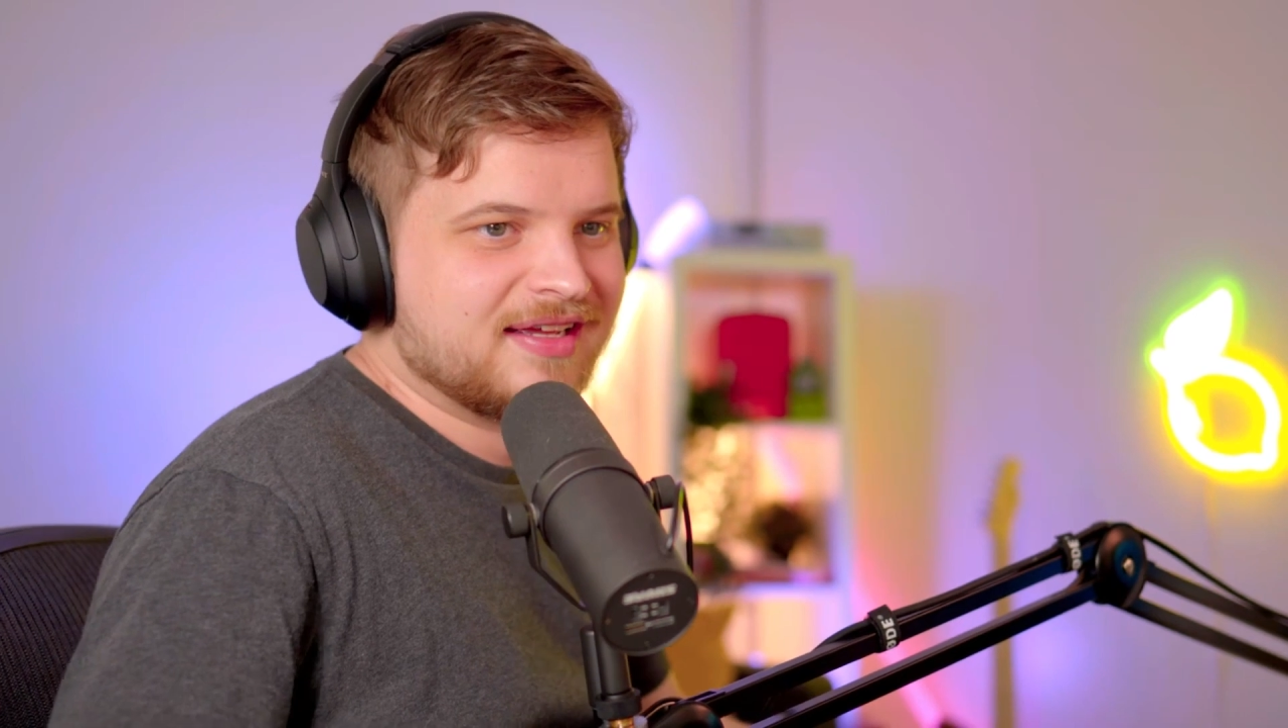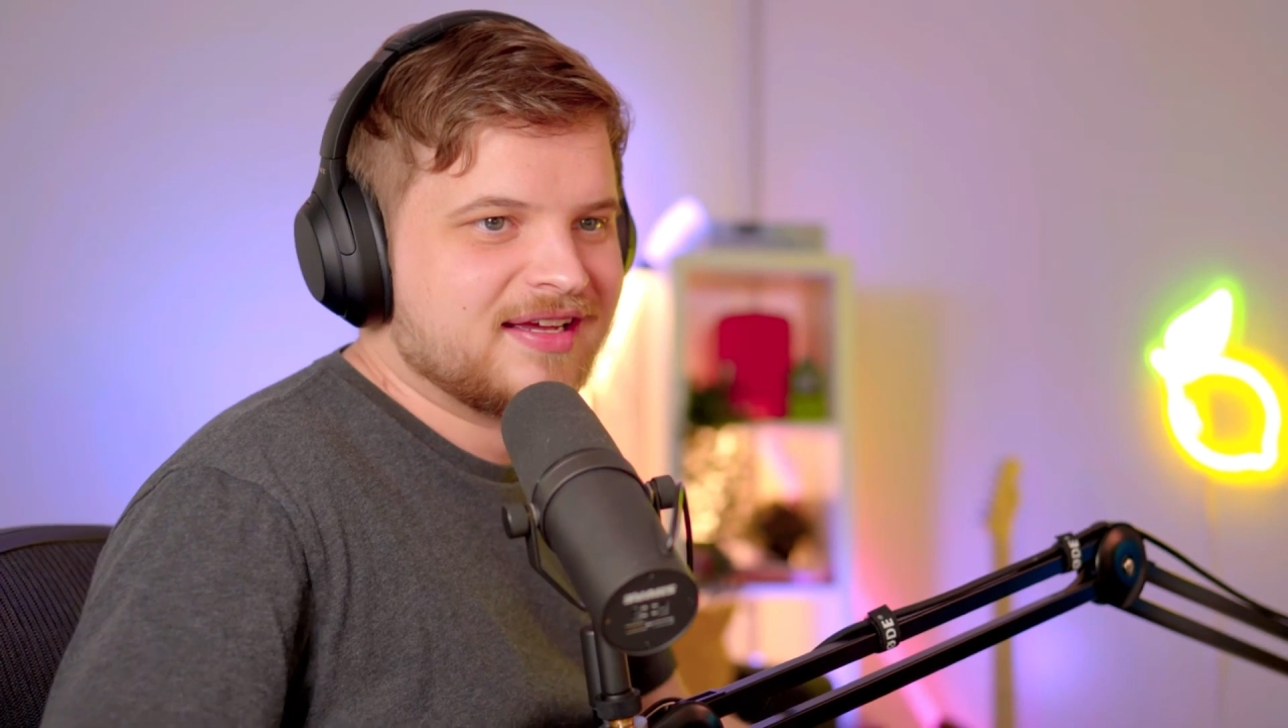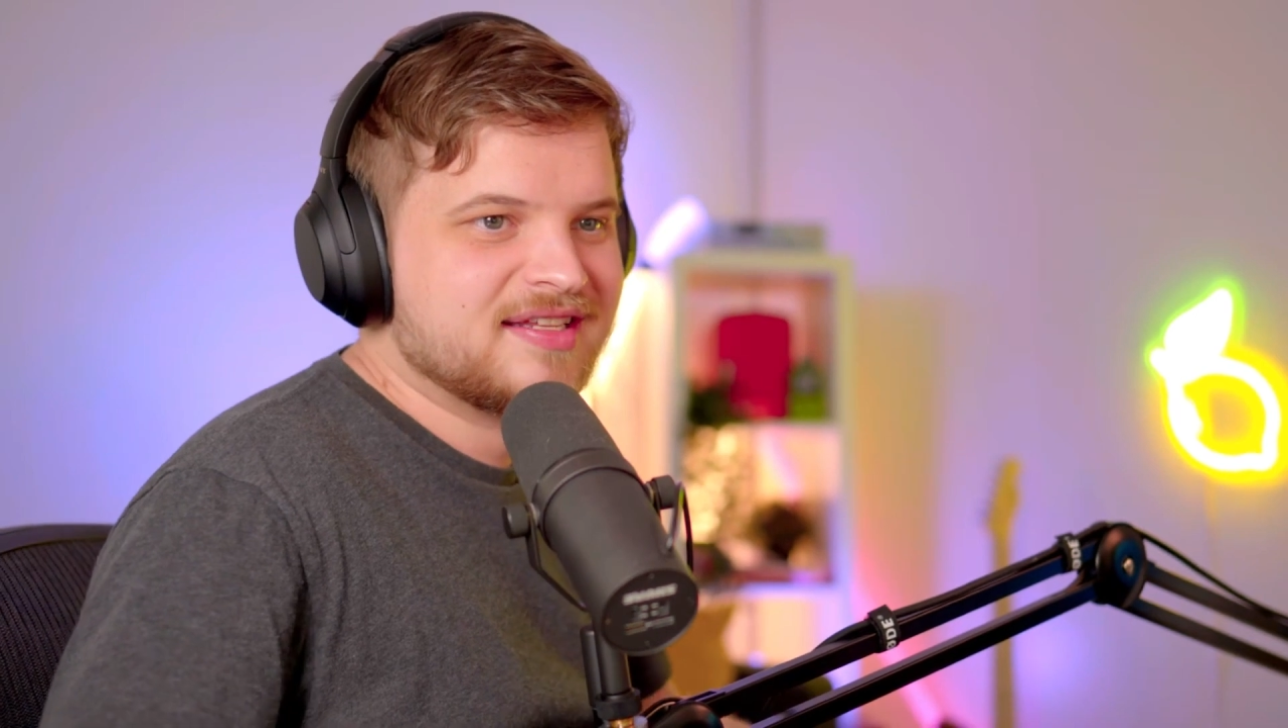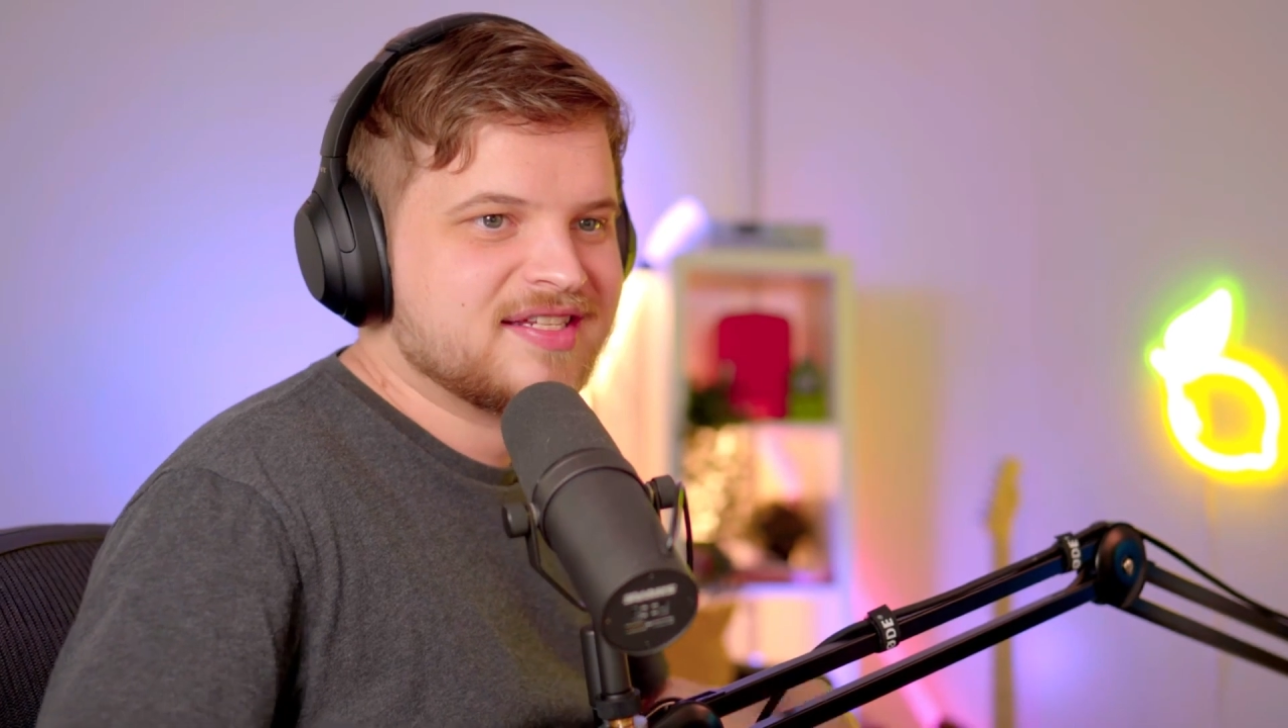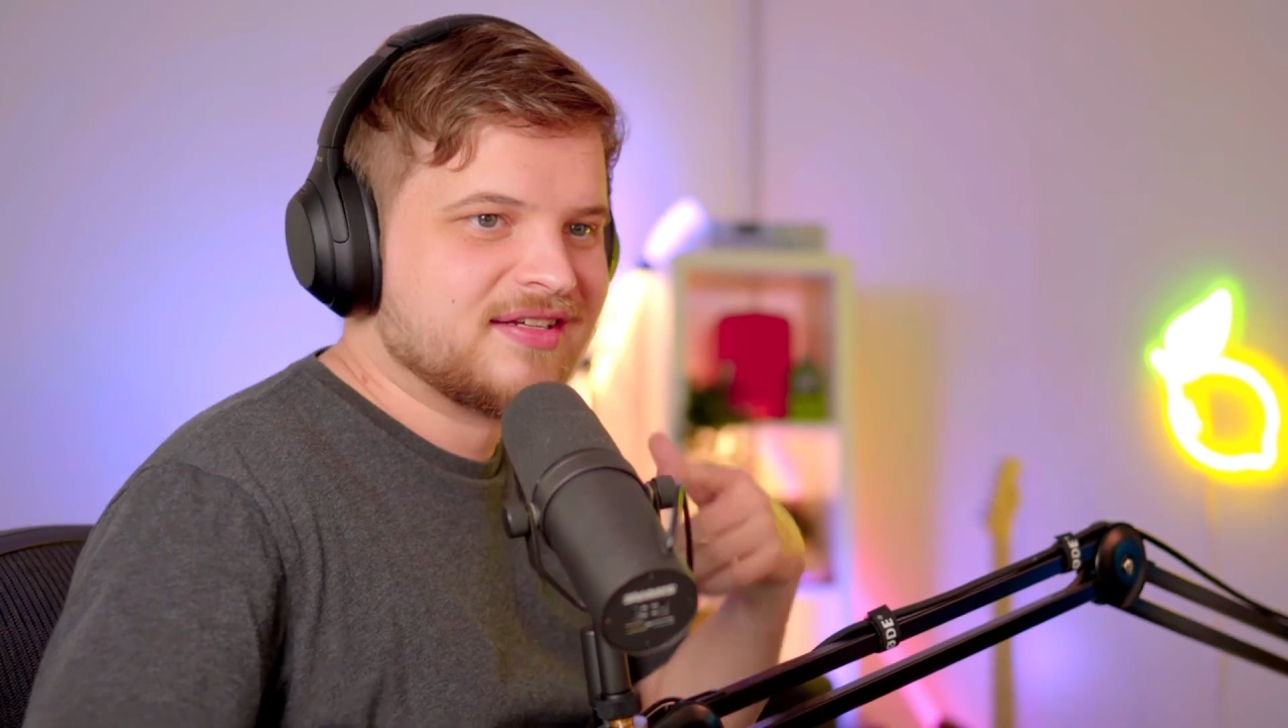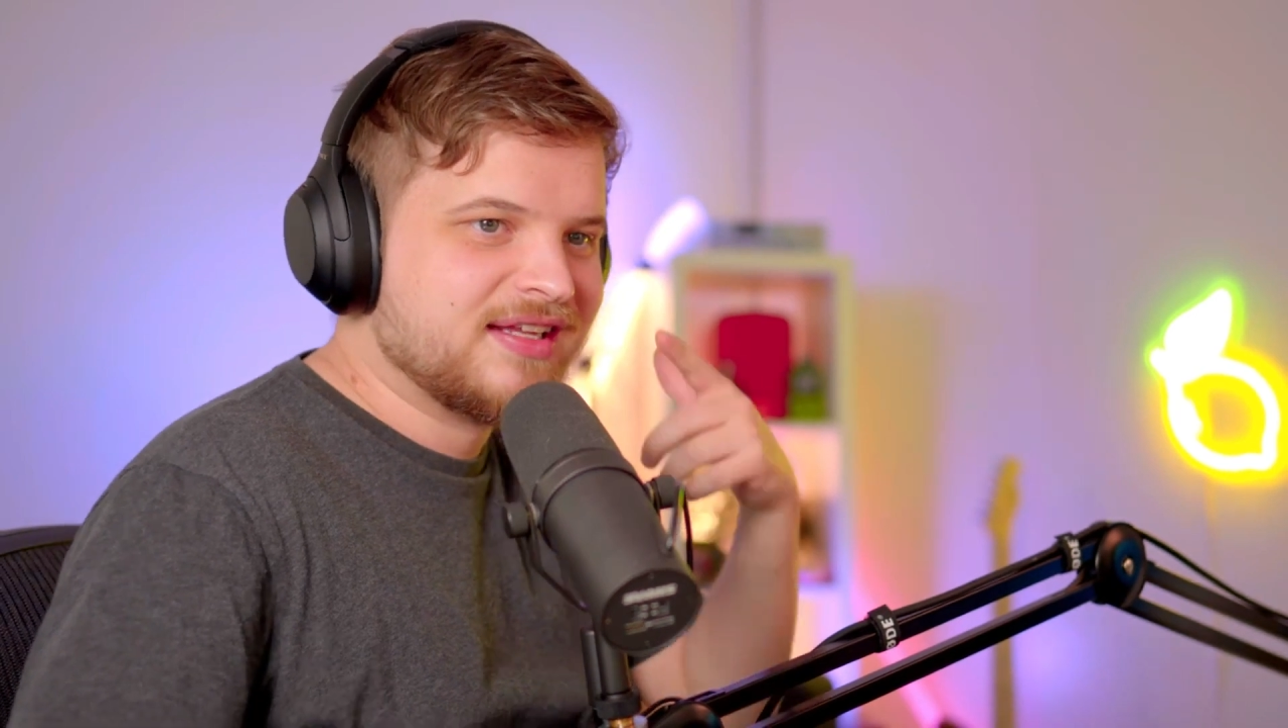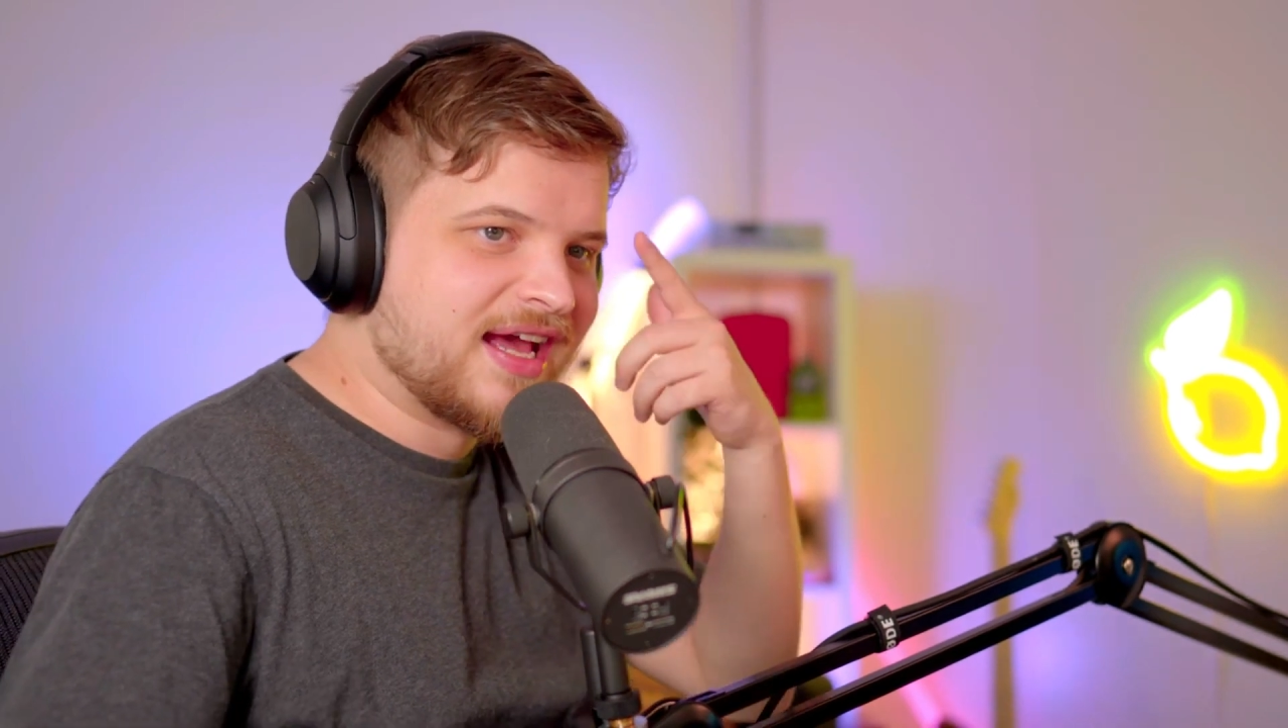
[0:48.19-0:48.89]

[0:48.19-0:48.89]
because